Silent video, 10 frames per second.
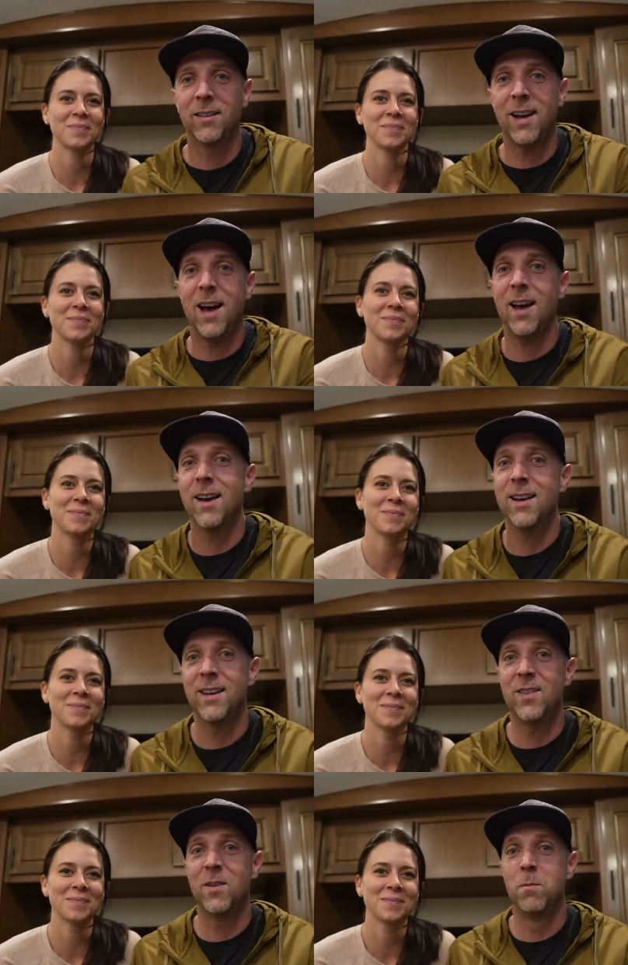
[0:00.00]
Speaker 1: guy
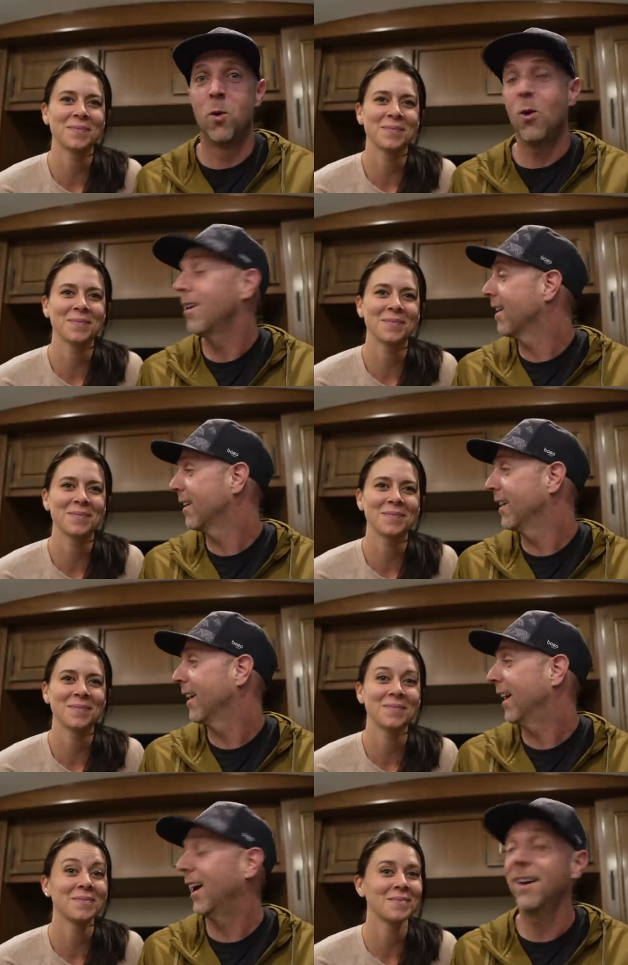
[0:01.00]
in the morning,
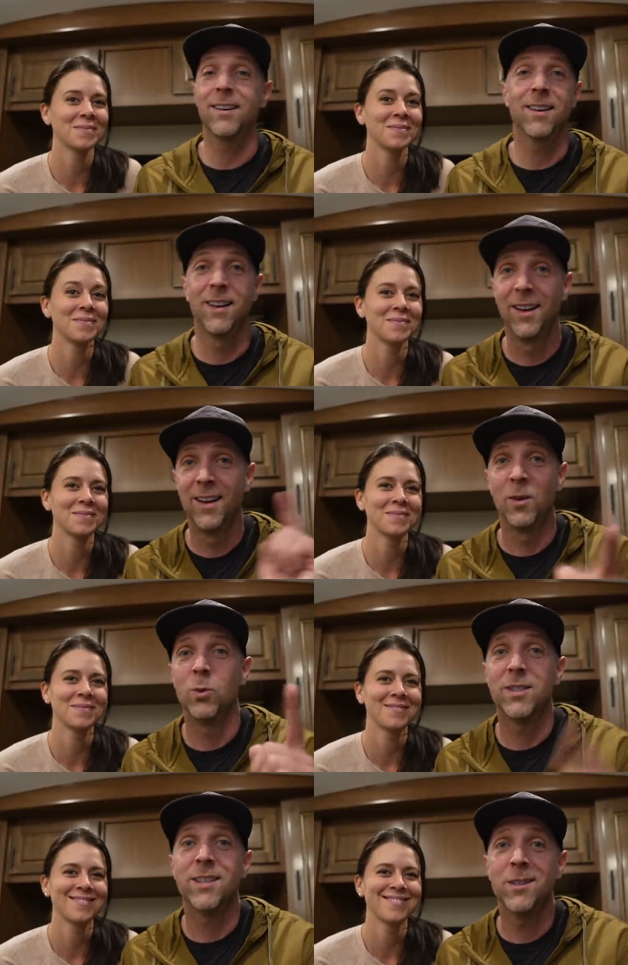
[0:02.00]
and
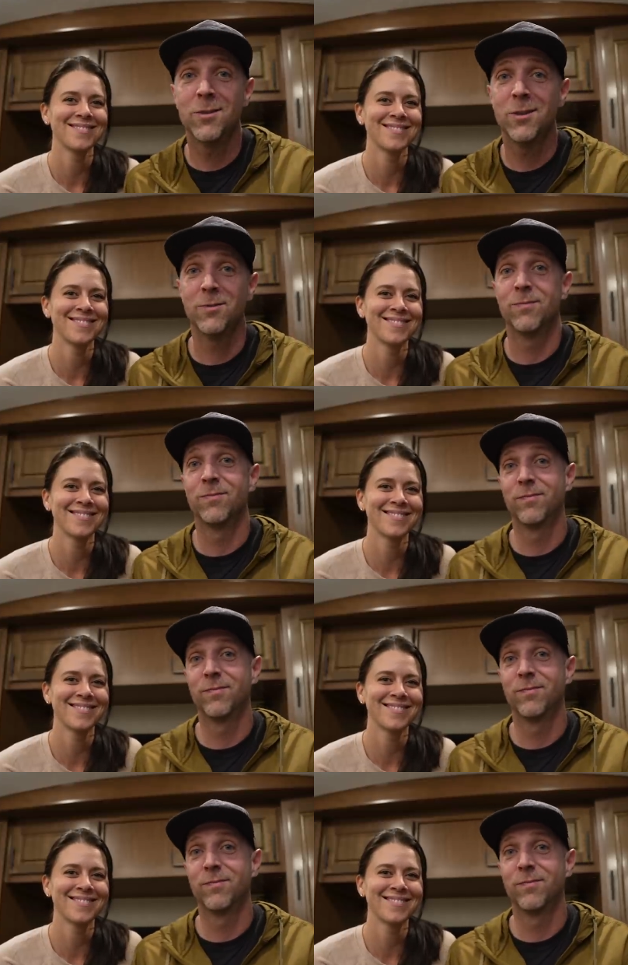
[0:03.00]
we'll see you too.